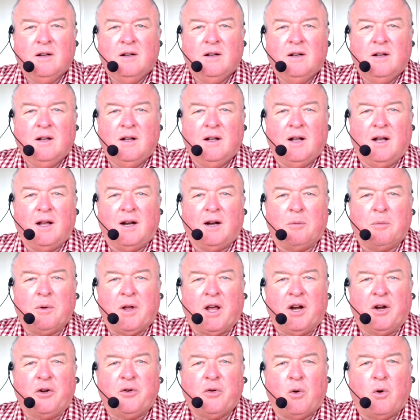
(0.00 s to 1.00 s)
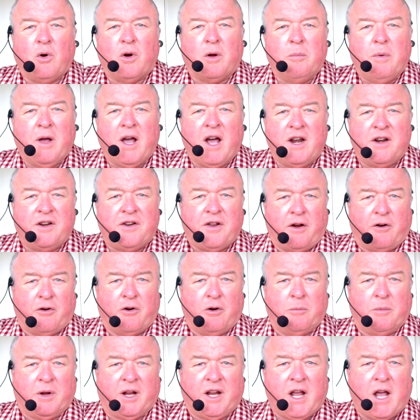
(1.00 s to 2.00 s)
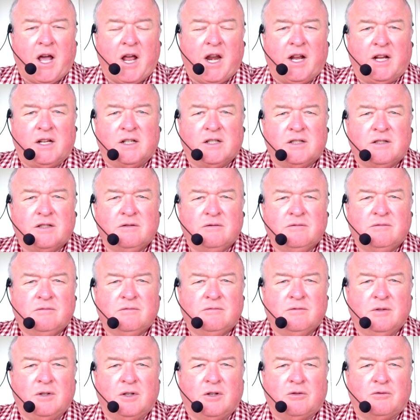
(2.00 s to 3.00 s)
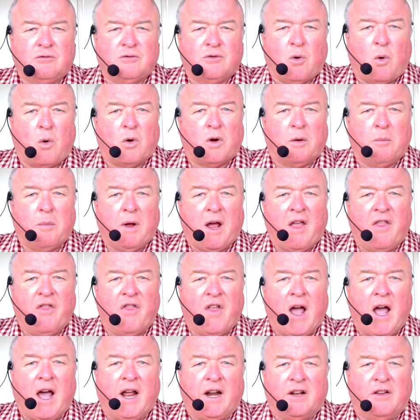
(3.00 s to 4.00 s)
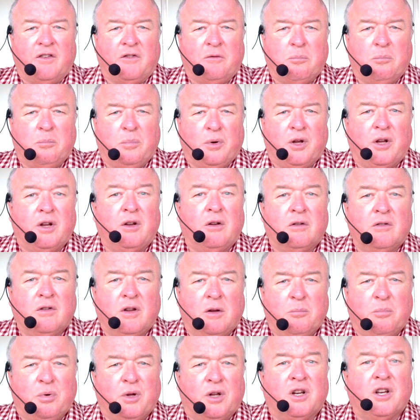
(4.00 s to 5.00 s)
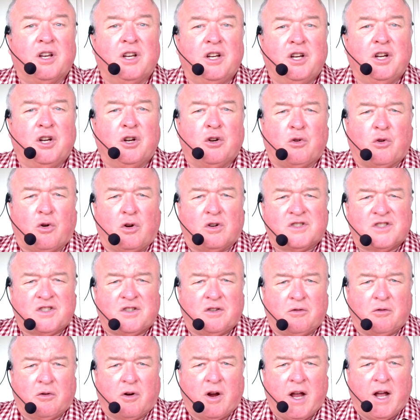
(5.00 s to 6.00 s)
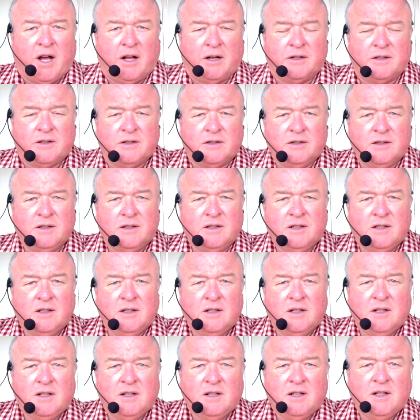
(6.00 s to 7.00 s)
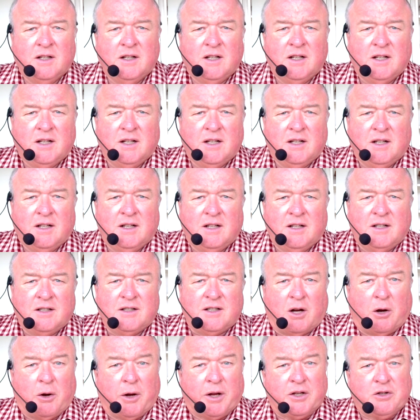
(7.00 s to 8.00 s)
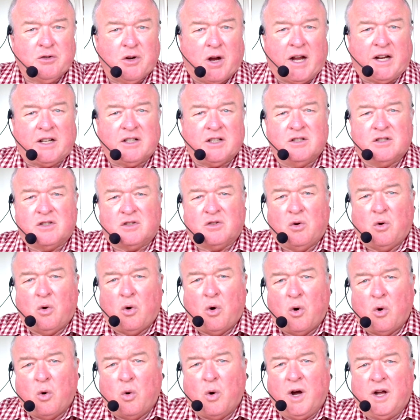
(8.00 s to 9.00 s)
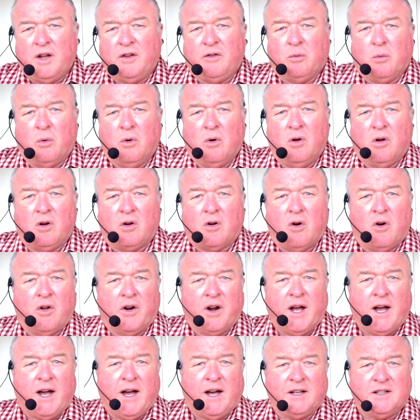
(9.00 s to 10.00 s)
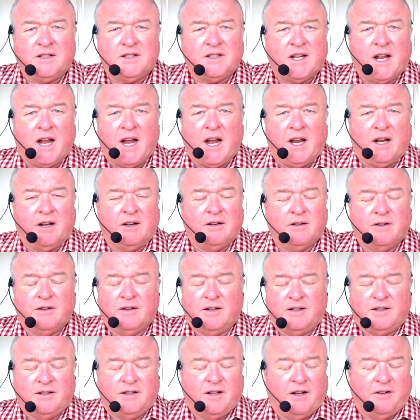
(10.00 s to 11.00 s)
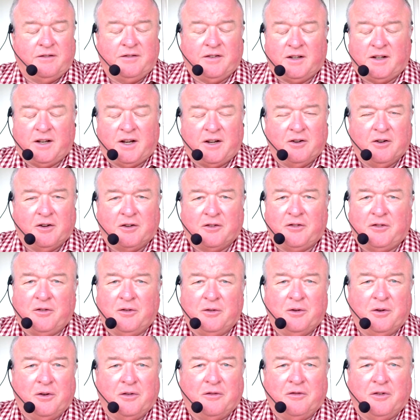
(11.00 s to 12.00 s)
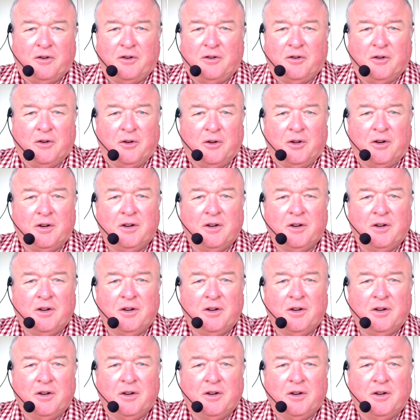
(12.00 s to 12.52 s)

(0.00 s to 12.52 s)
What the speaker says: And I'm going to talk about terramechanics. We talked about that as being the ability to cross the ground. Towing tractors always work on hard stand. They're definitely not suited for dirt.